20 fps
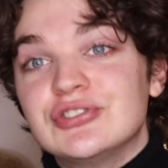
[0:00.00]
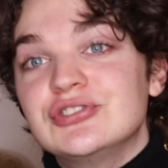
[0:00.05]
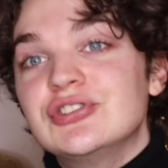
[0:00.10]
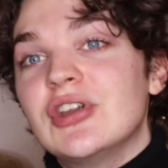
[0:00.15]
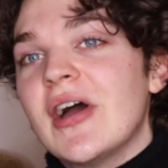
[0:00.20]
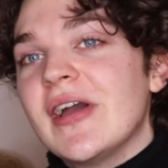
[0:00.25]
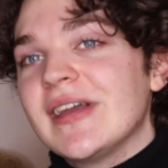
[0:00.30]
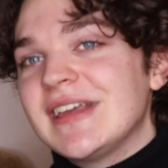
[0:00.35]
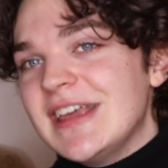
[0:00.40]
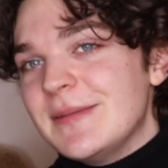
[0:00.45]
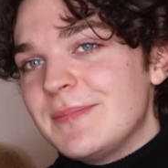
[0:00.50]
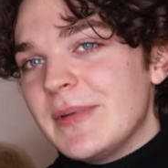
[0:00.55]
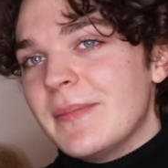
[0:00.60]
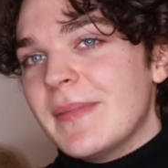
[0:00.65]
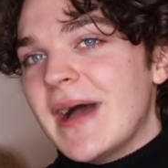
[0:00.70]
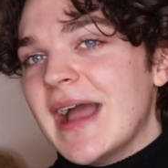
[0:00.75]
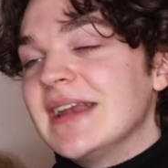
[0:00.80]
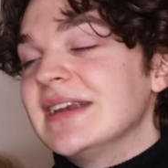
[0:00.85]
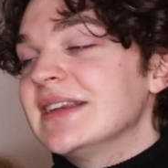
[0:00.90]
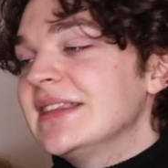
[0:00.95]
Now keep in
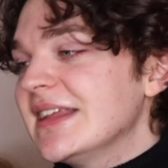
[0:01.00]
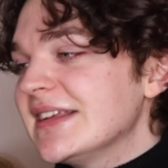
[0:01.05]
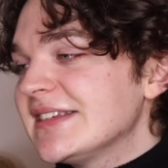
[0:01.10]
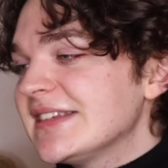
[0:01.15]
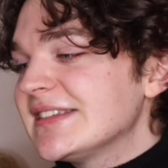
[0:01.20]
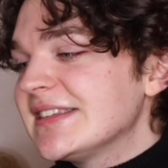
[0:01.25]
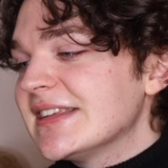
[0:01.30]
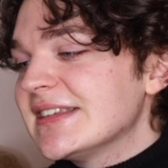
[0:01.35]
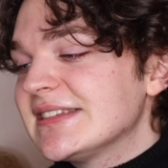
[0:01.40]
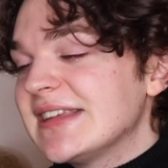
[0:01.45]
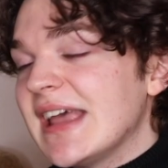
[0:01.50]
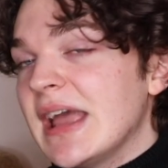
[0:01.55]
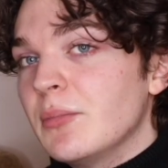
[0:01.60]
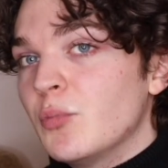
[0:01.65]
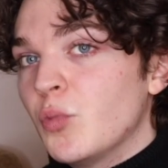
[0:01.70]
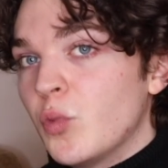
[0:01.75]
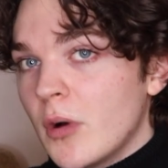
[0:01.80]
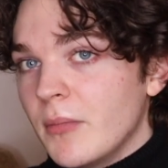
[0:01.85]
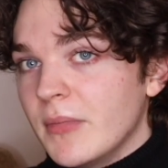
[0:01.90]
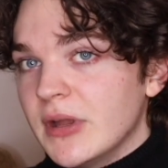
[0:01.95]
mind, this is the
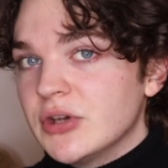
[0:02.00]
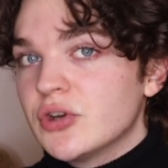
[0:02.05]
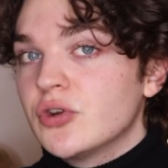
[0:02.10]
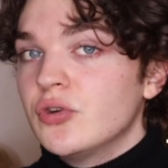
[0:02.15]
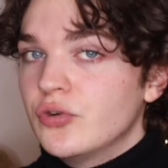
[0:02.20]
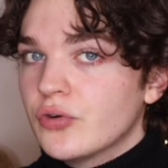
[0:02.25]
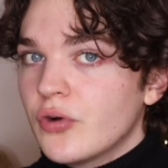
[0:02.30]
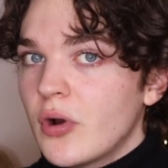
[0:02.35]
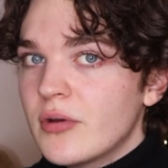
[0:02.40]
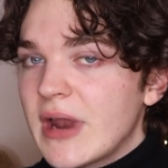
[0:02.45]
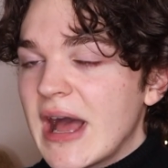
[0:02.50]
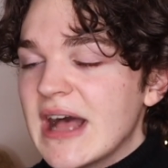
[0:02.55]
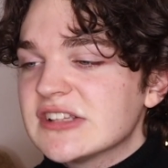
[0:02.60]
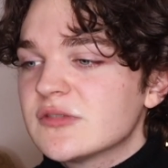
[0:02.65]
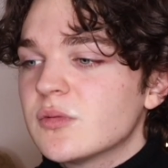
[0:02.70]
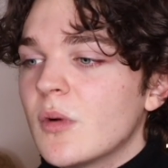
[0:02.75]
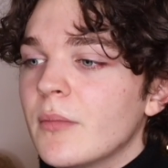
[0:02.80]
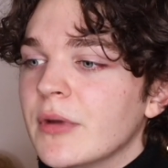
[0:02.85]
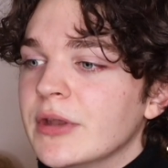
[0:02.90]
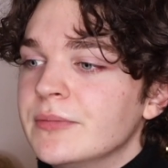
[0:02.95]
same woman, grown ass
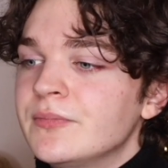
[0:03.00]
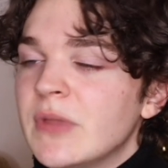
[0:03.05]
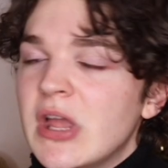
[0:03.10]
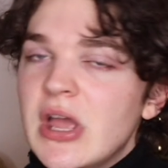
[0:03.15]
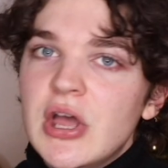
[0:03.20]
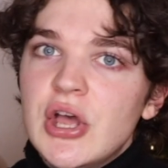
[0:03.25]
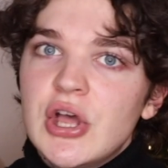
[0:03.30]
woman,